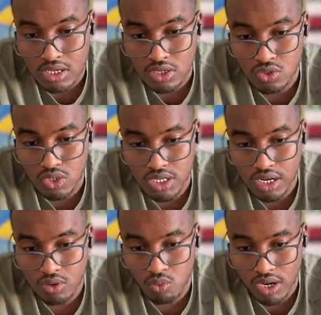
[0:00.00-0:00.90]
You
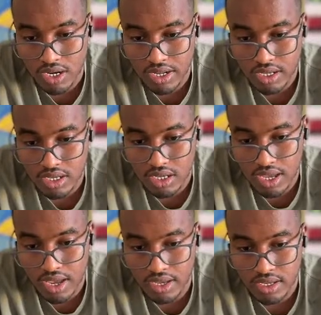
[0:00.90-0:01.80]
send one link:
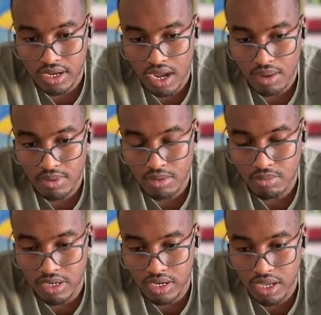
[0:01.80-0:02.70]
hey, GitHub
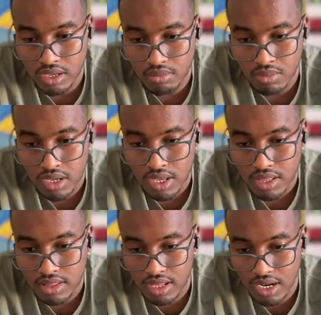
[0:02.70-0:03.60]
company name,
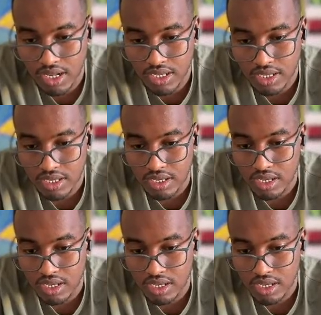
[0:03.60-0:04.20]
the link.